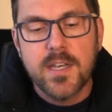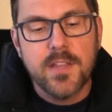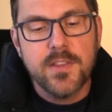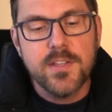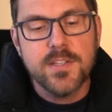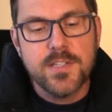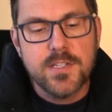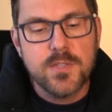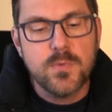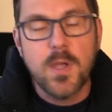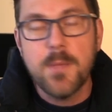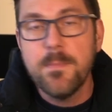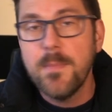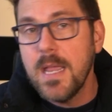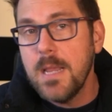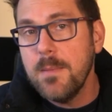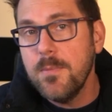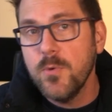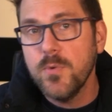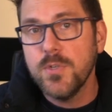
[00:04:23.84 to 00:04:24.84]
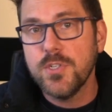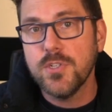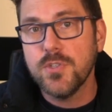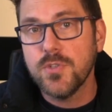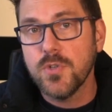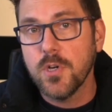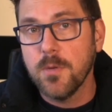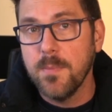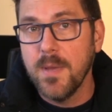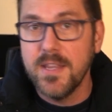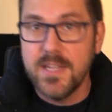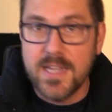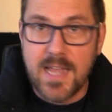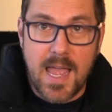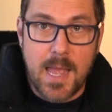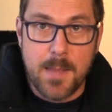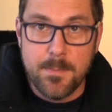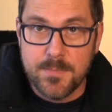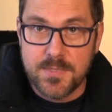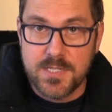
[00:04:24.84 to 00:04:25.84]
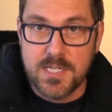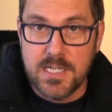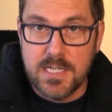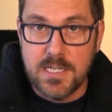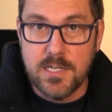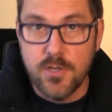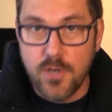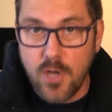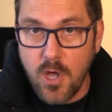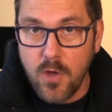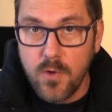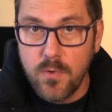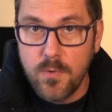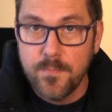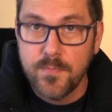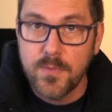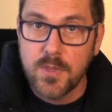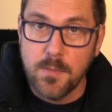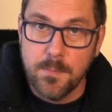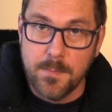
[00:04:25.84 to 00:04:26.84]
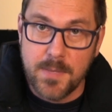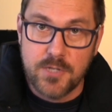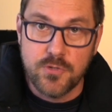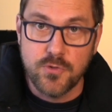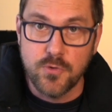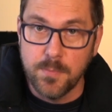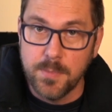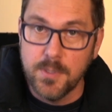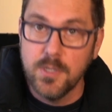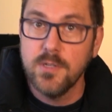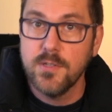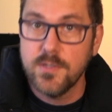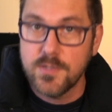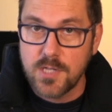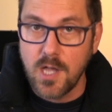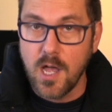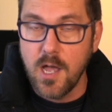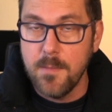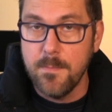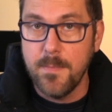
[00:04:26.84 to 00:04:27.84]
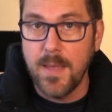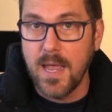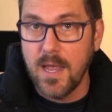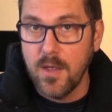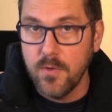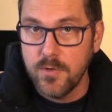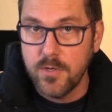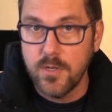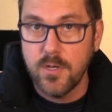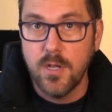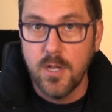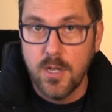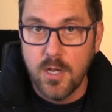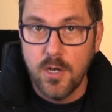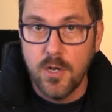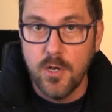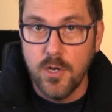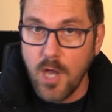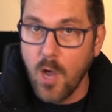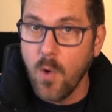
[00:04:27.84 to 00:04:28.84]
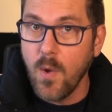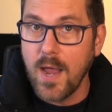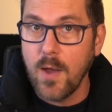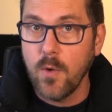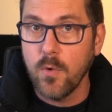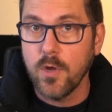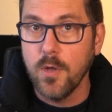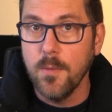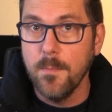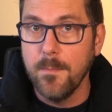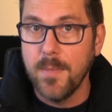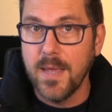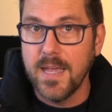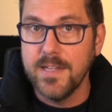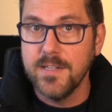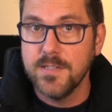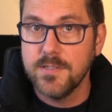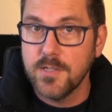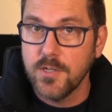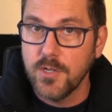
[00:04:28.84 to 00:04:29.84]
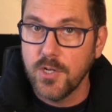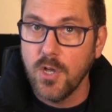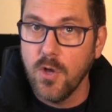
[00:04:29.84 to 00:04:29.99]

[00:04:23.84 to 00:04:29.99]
Now this is where maybe we should talk about the MT no, the measurable, time-bound, no outcome-based